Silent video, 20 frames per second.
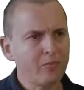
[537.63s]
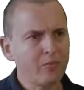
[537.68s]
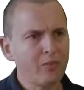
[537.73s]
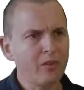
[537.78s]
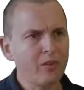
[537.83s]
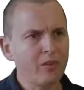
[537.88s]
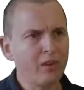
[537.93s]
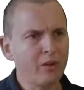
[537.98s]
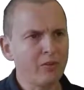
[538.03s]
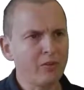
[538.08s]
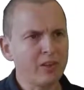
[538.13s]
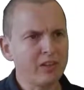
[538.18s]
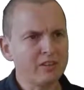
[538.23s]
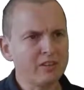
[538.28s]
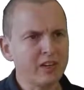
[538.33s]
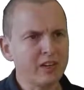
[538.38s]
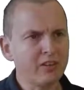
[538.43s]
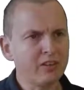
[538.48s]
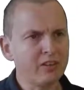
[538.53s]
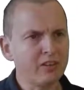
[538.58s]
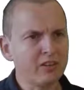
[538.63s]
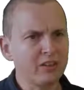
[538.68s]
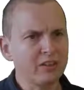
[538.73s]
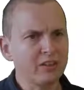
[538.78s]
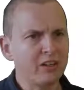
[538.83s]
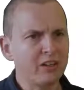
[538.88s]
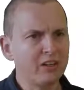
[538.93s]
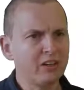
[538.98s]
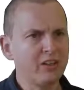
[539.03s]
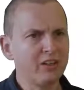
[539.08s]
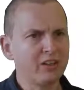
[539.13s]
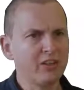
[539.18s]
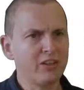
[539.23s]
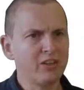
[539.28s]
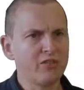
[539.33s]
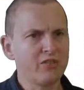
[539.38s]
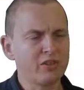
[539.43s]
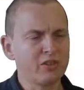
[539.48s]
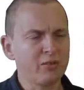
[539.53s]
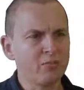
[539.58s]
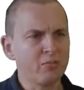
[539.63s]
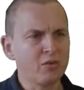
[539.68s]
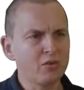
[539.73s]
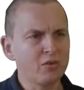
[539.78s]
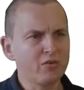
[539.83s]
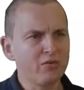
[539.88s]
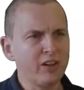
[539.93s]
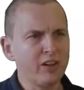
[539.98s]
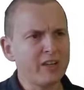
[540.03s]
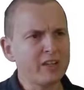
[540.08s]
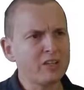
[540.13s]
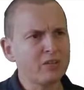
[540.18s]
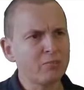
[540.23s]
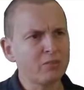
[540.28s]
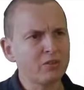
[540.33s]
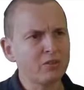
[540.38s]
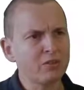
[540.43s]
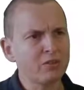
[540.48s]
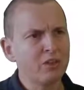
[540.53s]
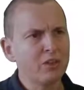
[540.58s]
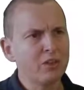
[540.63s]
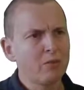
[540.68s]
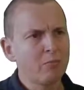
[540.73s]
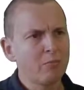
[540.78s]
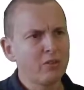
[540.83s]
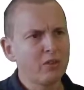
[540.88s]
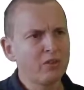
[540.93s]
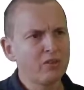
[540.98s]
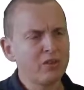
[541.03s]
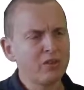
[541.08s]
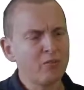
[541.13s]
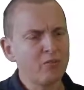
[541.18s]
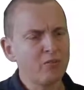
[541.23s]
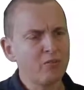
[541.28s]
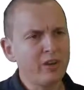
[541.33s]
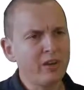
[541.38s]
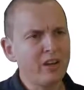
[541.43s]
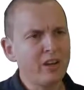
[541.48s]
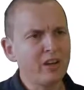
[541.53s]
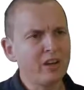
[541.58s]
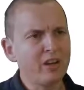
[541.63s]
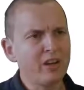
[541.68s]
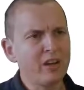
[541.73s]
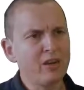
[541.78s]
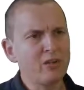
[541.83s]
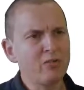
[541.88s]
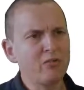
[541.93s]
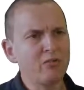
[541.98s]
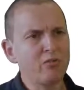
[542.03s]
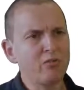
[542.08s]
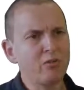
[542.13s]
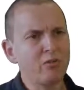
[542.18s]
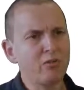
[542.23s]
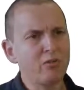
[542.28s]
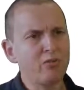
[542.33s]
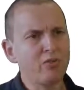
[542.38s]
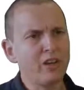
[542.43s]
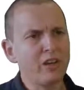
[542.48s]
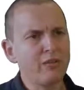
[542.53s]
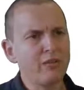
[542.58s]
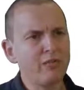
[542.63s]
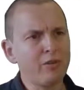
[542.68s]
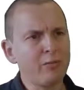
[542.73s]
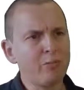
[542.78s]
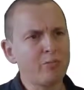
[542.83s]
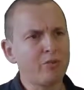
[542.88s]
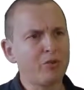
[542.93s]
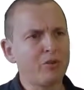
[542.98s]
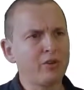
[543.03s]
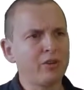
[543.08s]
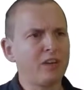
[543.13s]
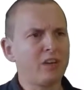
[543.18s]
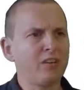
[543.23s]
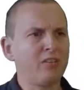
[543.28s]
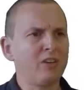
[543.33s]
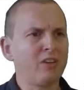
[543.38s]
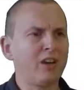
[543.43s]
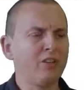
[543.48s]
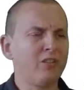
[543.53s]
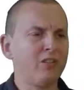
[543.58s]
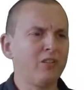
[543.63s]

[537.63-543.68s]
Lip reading: Now, the hexagonal architecture is the most flexible because it really allows you to use every port as either an